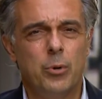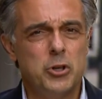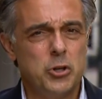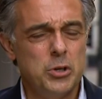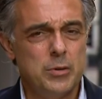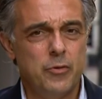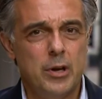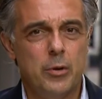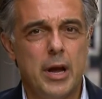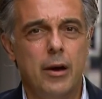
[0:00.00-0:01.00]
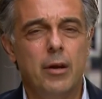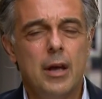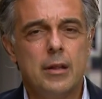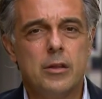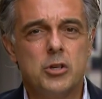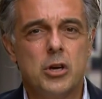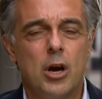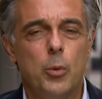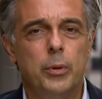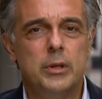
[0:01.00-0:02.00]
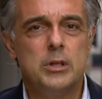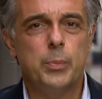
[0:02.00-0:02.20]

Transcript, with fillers: I want to show you some video now that the Chicago Police